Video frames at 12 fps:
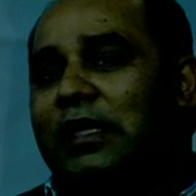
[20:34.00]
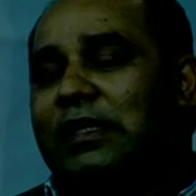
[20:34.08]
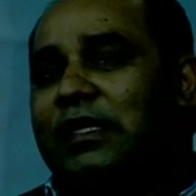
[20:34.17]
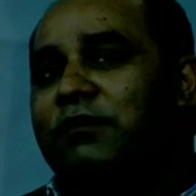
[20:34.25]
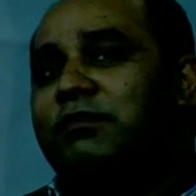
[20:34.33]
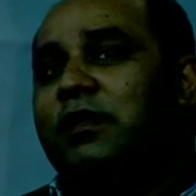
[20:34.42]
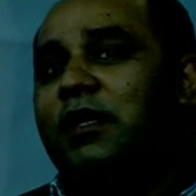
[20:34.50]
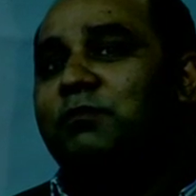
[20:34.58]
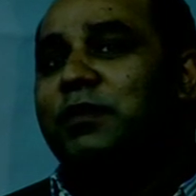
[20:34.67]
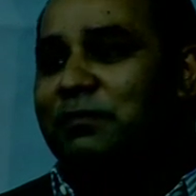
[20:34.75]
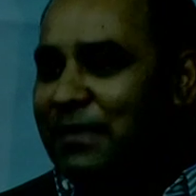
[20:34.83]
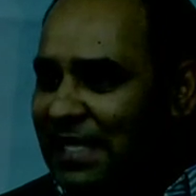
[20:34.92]
they were
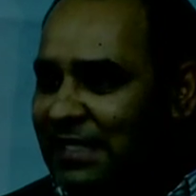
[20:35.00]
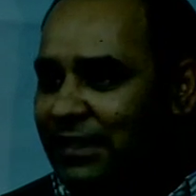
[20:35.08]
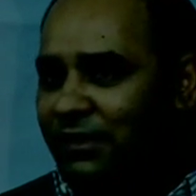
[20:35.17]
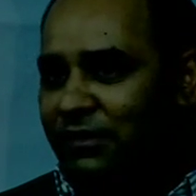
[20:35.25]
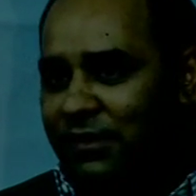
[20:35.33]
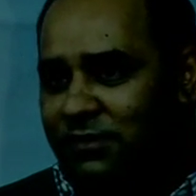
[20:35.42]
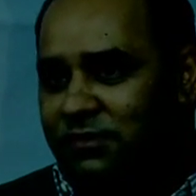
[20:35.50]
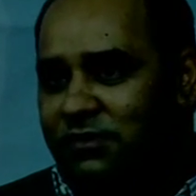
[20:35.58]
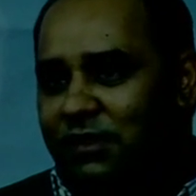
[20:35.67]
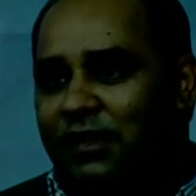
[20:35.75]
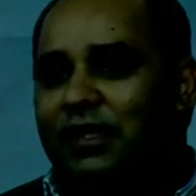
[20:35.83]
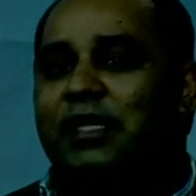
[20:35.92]
implementing
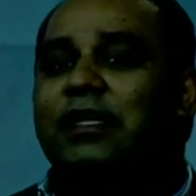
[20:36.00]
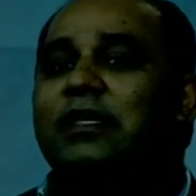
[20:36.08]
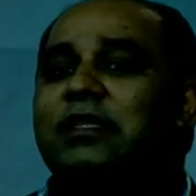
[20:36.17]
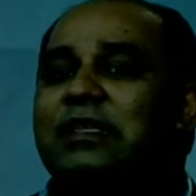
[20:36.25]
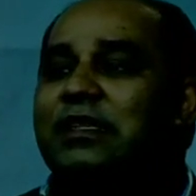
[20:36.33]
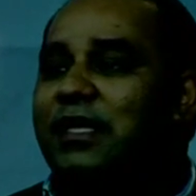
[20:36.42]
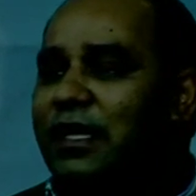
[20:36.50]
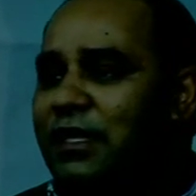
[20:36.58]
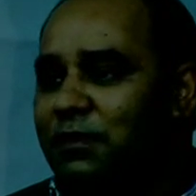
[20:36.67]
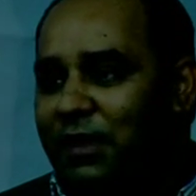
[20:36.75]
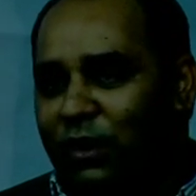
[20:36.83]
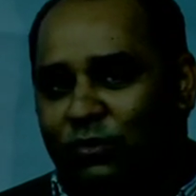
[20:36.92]
this, they didn't
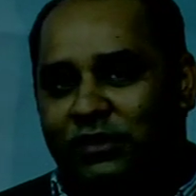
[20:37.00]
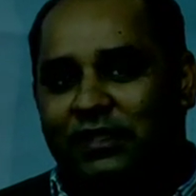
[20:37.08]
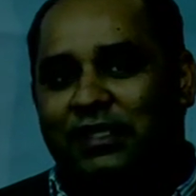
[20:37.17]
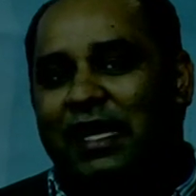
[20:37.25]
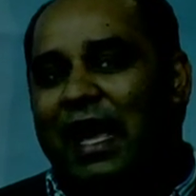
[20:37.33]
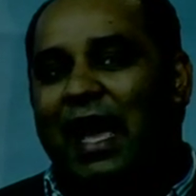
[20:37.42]
think about it.